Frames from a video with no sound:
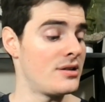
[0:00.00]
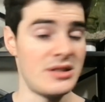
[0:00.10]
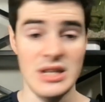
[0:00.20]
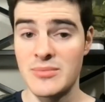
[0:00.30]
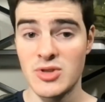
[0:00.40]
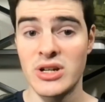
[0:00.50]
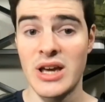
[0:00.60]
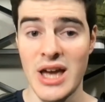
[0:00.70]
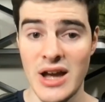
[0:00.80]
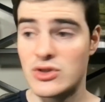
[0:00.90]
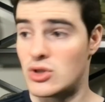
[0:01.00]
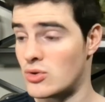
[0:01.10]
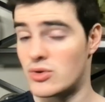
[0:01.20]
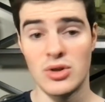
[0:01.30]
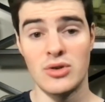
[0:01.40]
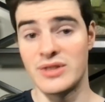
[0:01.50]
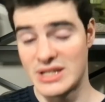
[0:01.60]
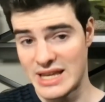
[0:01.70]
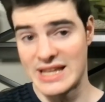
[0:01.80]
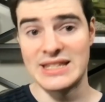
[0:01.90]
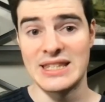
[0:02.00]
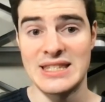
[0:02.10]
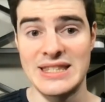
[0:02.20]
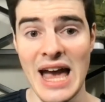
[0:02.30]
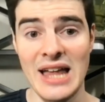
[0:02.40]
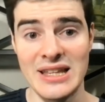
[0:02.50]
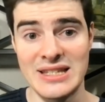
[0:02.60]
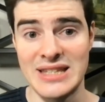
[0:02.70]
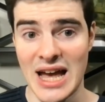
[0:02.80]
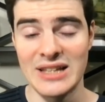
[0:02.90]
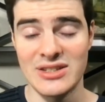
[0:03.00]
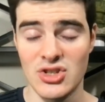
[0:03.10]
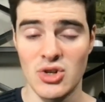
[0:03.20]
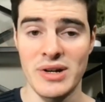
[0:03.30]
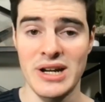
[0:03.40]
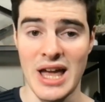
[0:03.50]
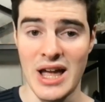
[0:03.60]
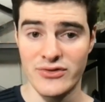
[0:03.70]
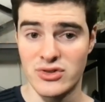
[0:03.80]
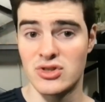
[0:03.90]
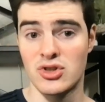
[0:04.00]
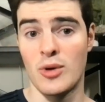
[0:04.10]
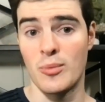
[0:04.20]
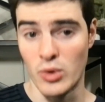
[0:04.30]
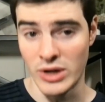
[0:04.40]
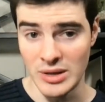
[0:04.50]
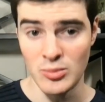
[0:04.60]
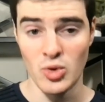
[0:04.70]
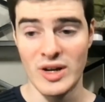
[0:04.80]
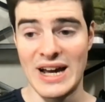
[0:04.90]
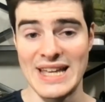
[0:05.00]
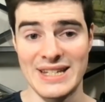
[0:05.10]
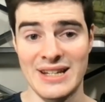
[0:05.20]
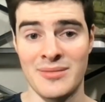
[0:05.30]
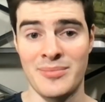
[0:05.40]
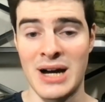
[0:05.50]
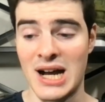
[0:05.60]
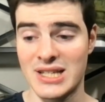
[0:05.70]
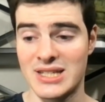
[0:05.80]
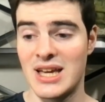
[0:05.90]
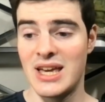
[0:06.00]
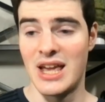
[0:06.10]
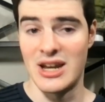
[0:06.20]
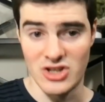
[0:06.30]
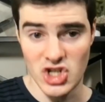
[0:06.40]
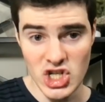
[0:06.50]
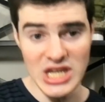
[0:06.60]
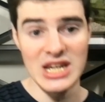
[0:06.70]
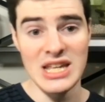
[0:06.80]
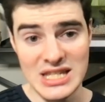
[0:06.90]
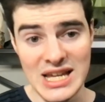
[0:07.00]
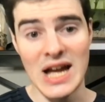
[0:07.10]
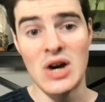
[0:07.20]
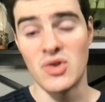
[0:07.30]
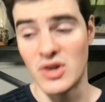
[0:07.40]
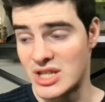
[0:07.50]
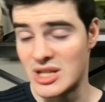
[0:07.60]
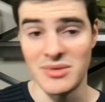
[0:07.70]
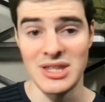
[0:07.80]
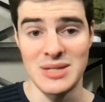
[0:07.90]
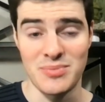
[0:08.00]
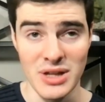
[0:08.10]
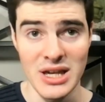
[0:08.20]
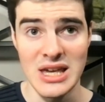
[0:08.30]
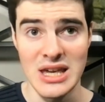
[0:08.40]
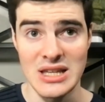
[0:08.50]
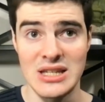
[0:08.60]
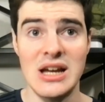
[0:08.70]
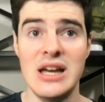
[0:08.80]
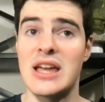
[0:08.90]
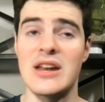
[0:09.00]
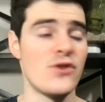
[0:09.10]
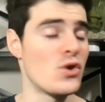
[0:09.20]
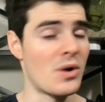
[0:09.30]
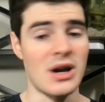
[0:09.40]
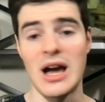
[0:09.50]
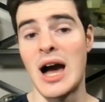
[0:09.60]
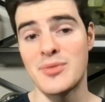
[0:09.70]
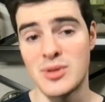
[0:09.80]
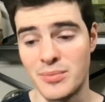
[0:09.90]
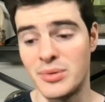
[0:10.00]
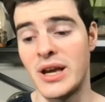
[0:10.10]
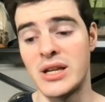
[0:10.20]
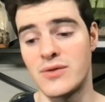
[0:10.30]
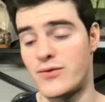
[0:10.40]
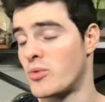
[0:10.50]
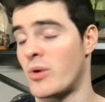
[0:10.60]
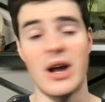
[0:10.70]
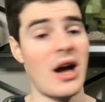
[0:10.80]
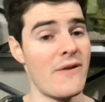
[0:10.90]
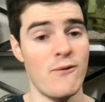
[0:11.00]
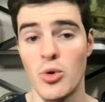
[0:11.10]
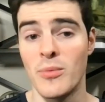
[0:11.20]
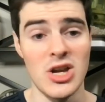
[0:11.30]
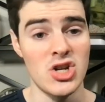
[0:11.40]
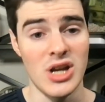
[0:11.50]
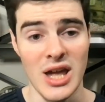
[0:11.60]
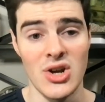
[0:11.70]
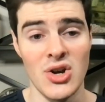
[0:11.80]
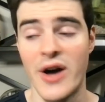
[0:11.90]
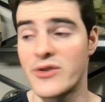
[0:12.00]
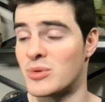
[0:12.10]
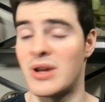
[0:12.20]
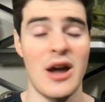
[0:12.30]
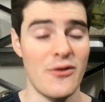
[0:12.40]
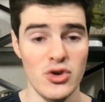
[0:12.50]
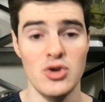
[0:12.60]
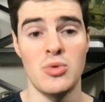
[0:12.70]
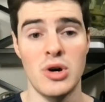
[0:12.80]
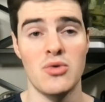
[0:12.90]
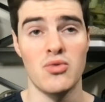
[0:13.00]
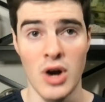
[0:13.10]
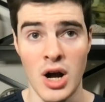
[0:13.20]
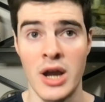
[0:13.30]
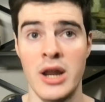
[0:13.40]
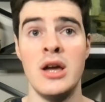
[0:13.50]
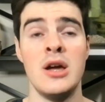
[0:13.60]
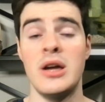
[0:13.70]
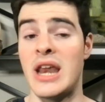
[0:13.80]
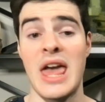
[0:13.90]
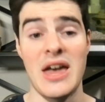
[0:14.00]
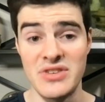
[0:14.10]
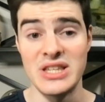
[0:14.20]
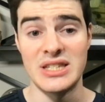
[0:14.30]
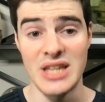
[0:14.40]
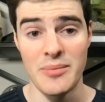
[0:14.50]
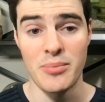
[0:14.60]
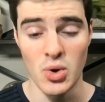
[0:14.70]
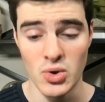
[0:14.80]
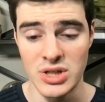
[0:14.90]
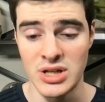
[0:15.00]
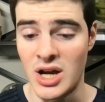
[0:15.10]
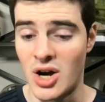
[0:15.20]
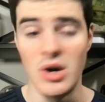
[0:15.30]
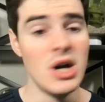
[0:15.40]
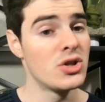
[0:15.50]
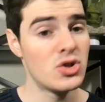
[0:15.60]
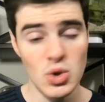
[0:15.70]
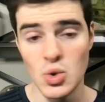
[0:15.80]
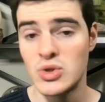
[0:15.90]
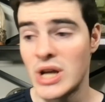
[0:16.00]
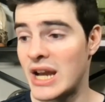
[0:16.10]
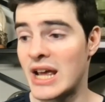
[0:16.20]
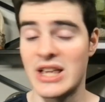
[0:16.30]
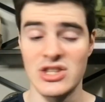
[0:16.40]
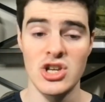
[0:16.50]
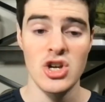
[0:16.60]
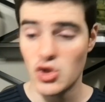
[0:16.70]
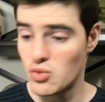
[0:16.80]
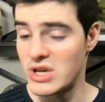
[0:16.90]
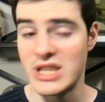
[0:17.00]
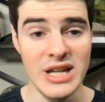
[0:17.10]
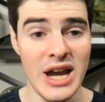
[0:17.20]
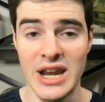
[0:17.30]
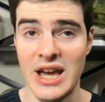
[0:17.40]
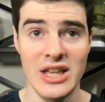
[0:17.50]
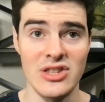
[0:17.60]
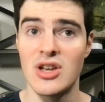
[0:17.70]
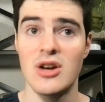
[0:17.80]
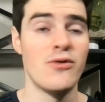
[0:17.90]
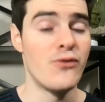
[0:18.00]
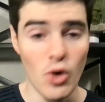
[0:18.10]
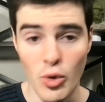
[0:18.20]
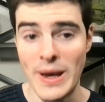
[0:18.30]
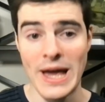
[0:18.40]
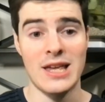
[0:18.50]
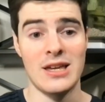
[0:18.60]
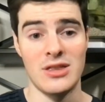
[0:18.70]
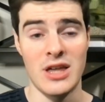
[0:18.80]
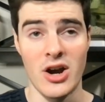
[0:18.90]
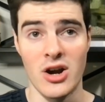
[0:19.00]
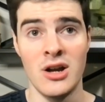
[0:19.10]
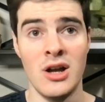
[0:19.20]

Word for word: teams are going to have to, so in this instance, Dallas, Dallas is going to have to start bringing more guys into the box and cheating down on some of these plays. And if you run option plays, if you run I formation handoffs, whatever you want to run in heavy set personnel, two tight ends, three tight ends, fullback in there,